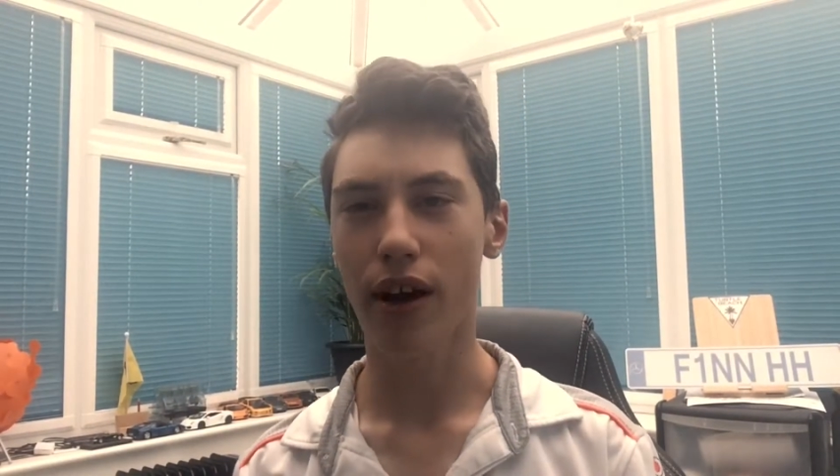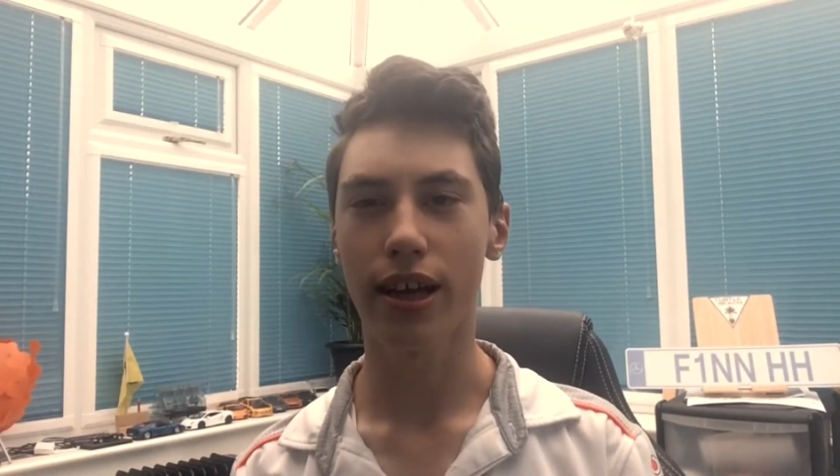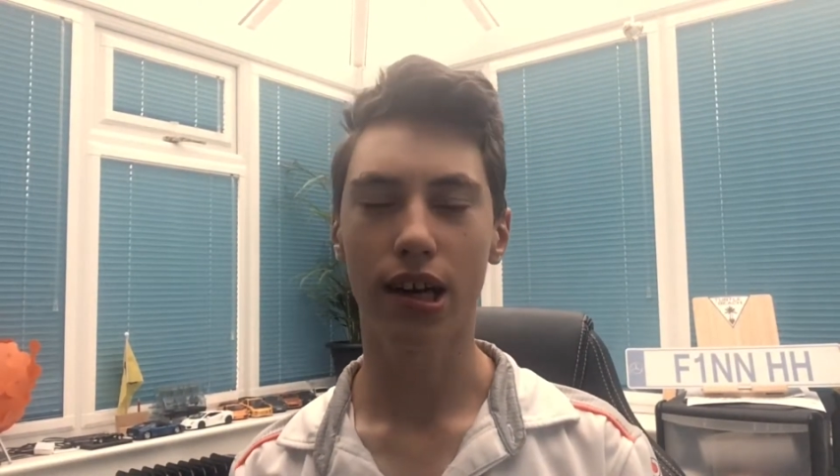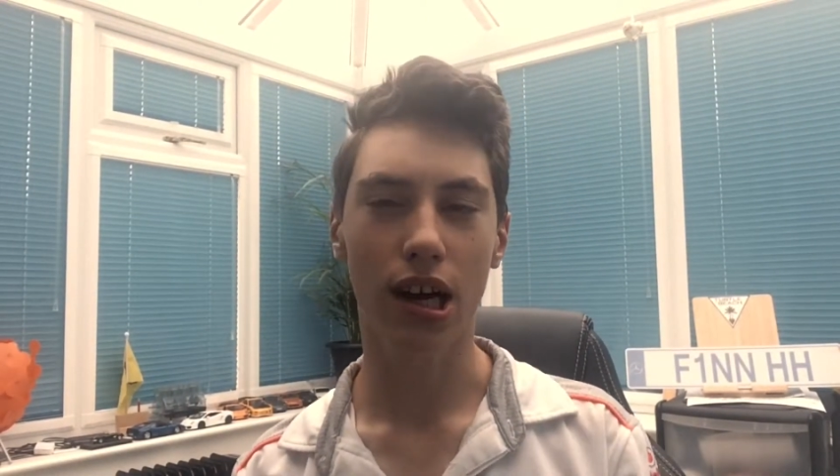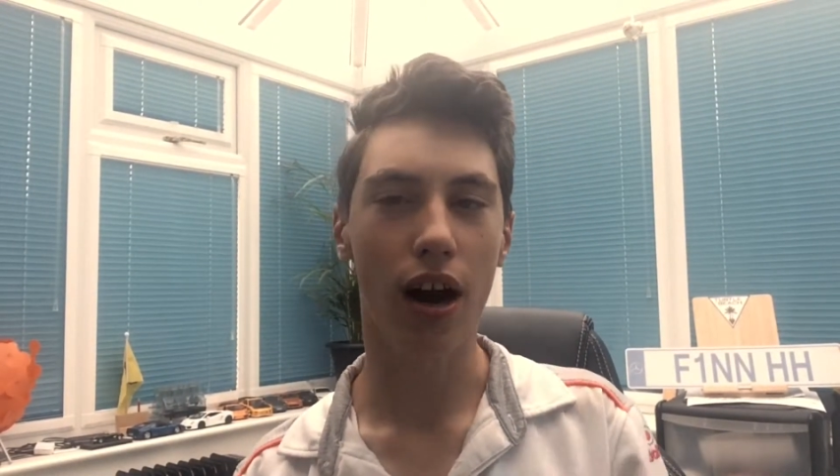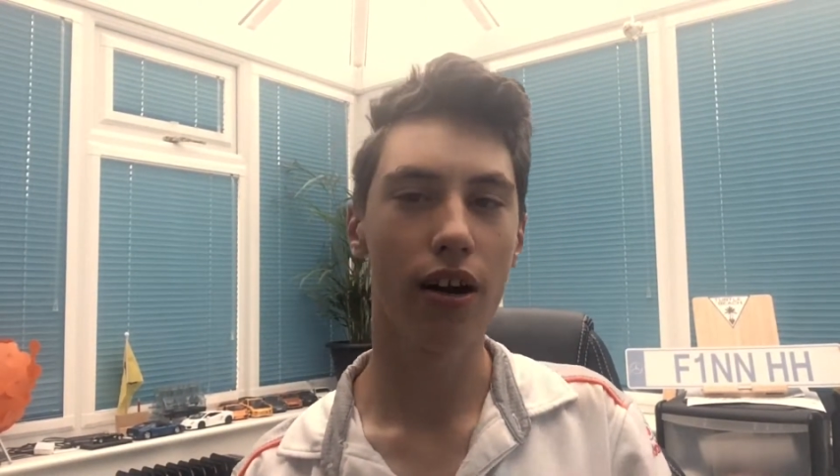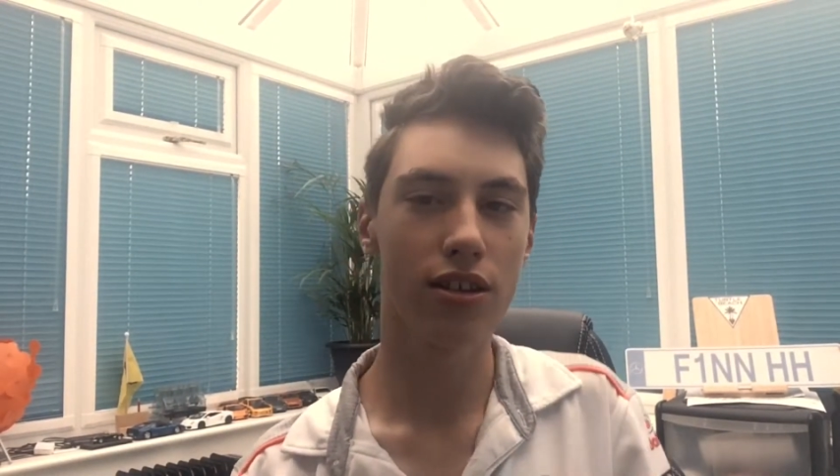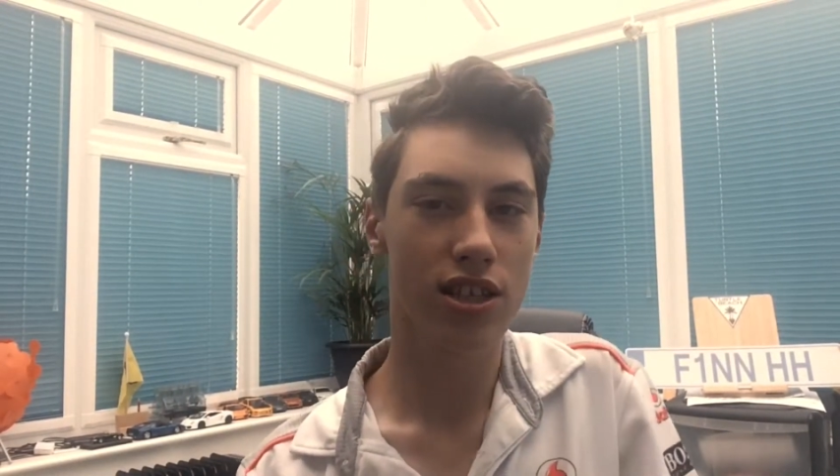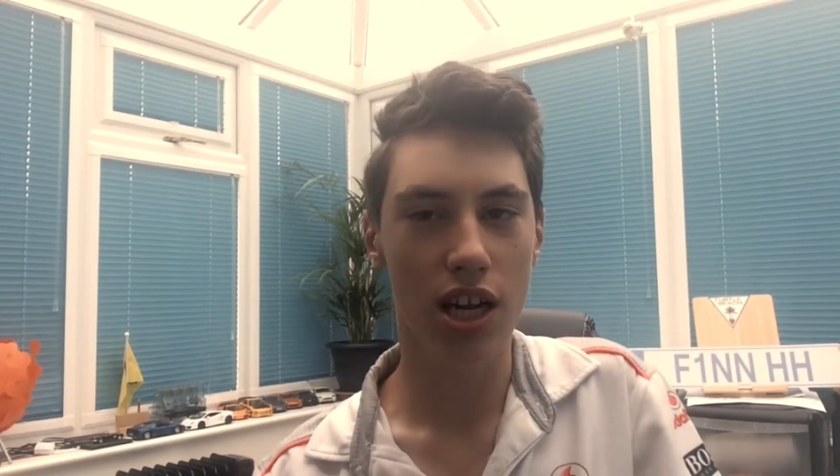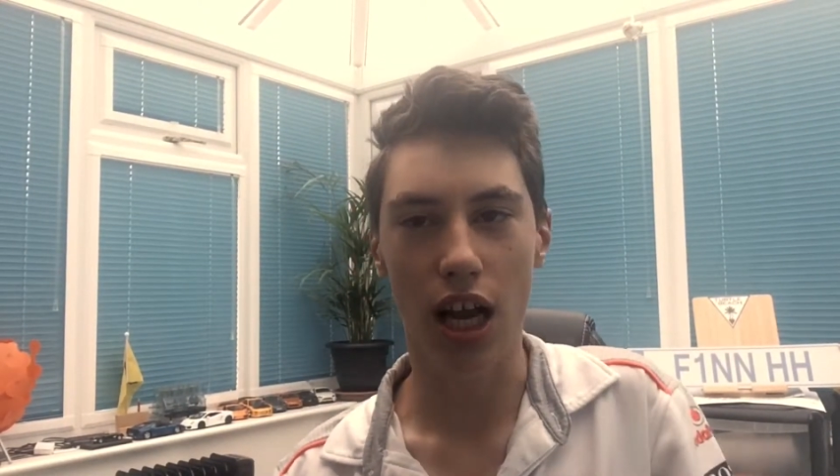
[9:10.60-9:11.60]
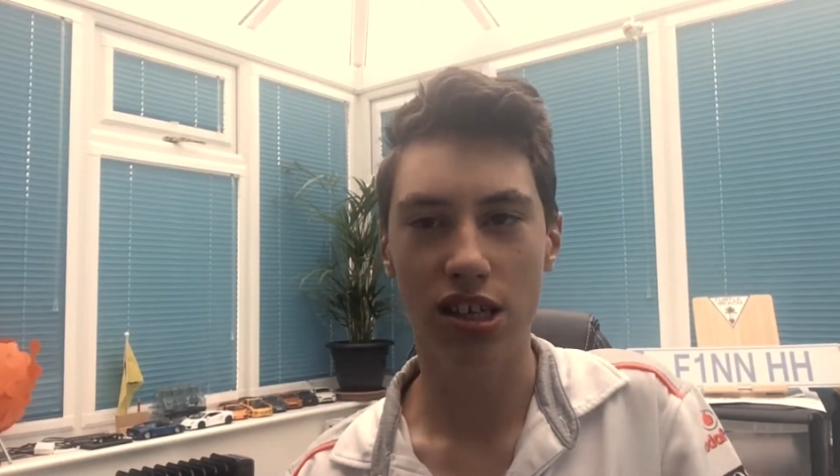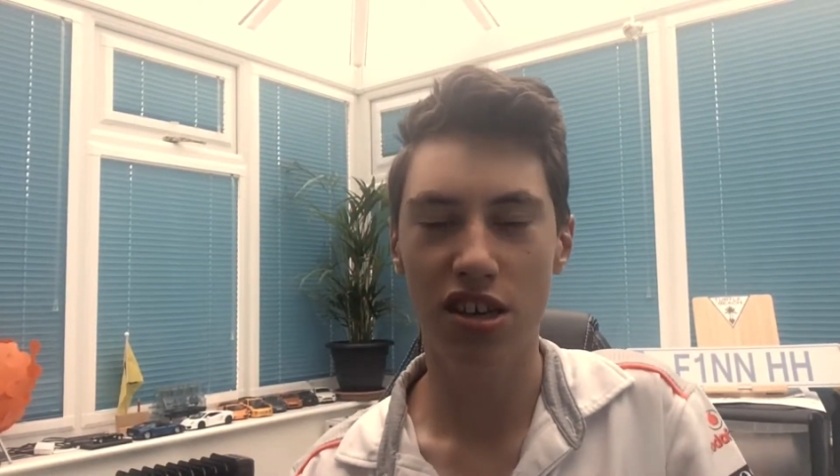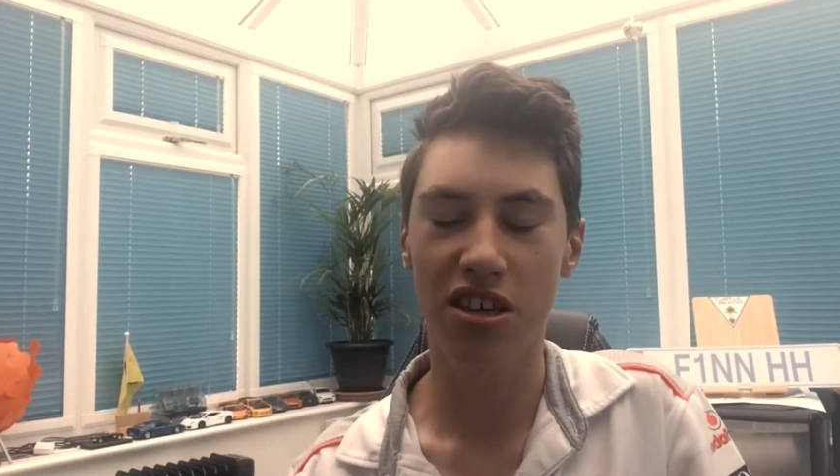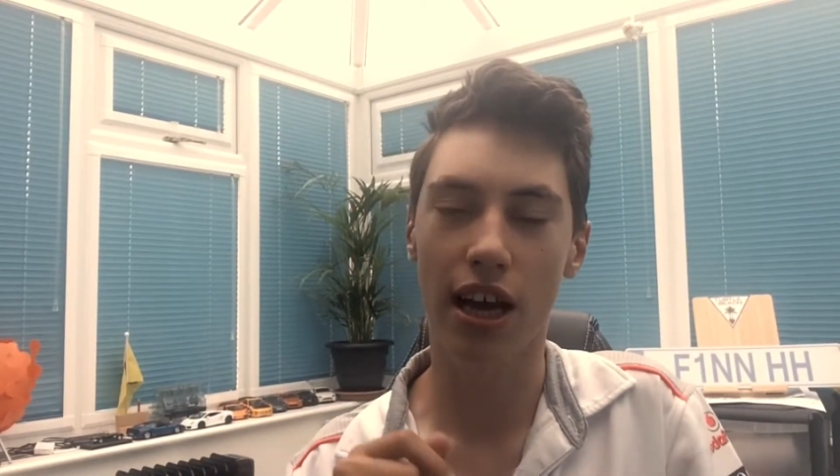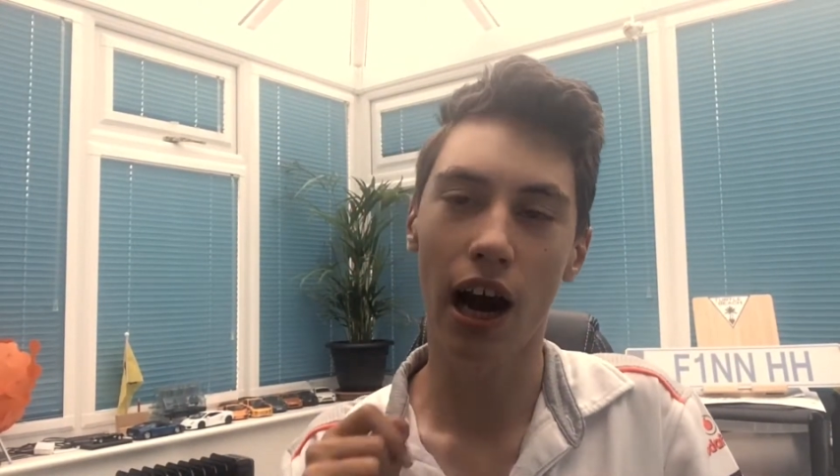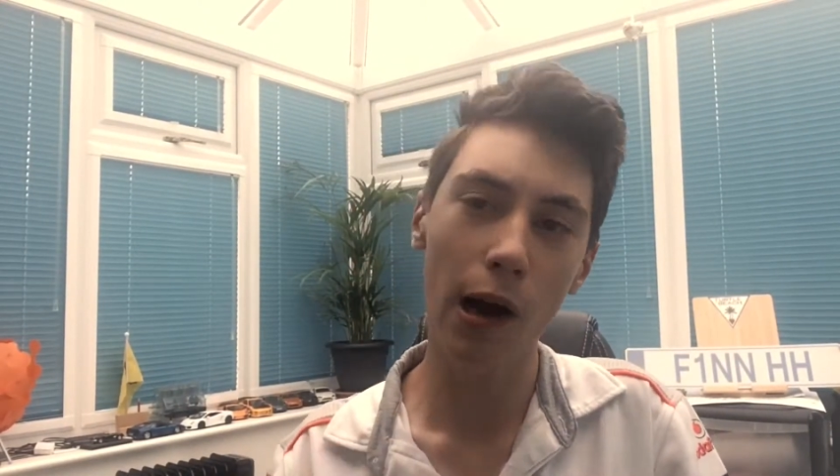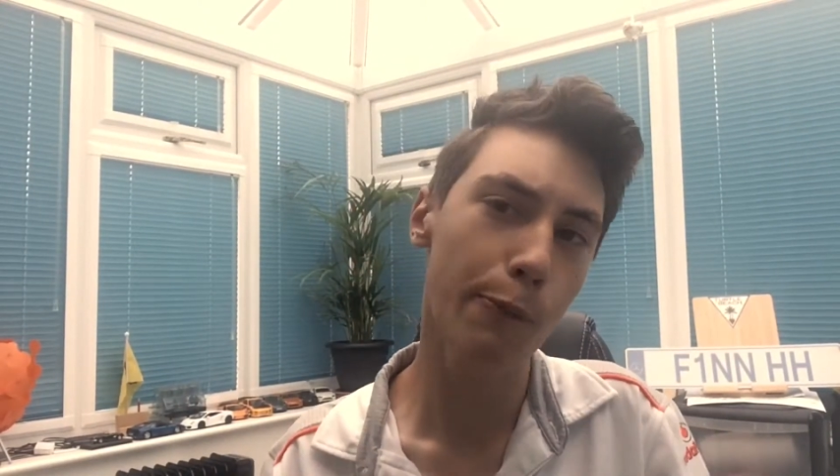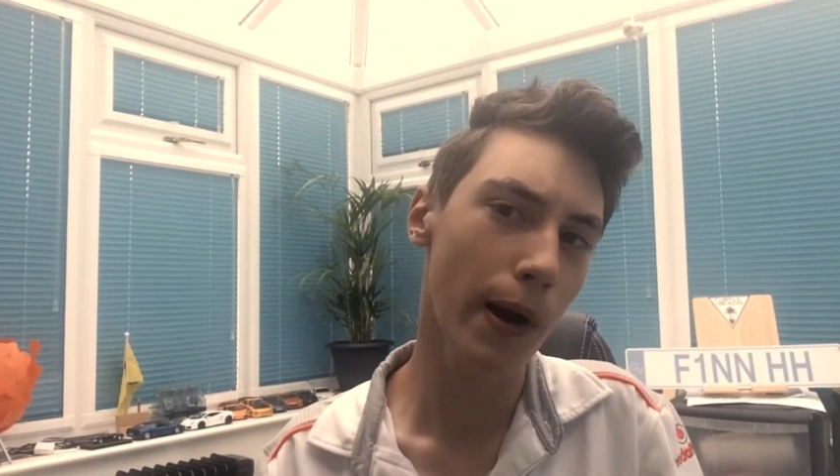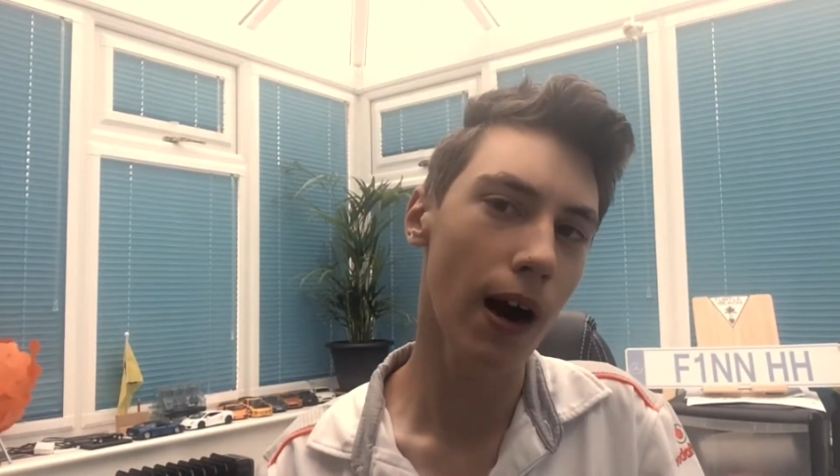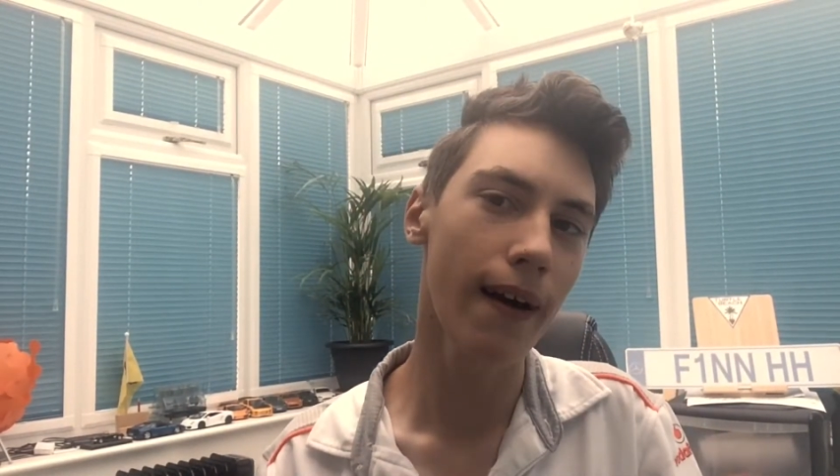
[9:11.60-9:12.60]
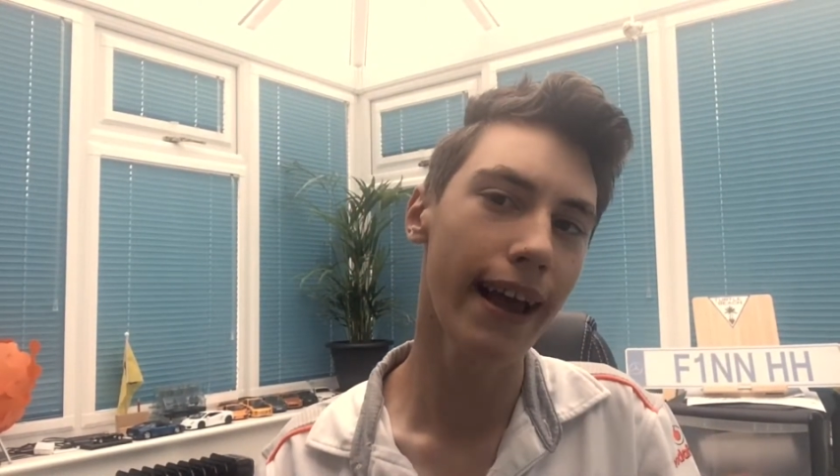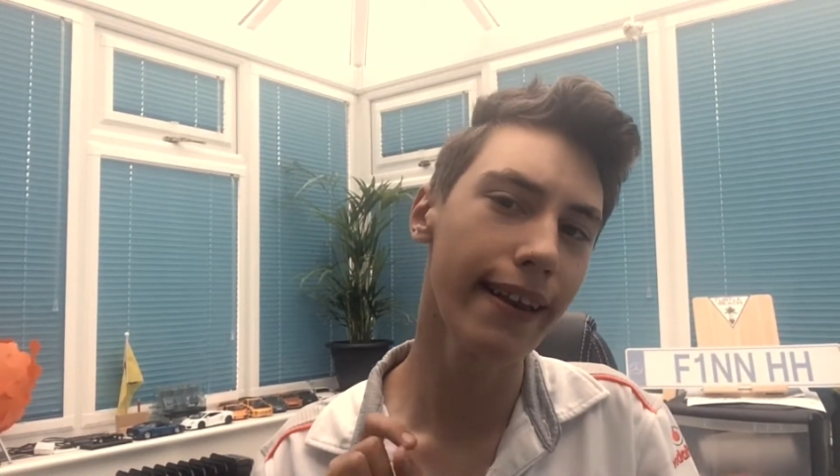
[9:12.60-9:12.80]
that your car is classed as a hypercar,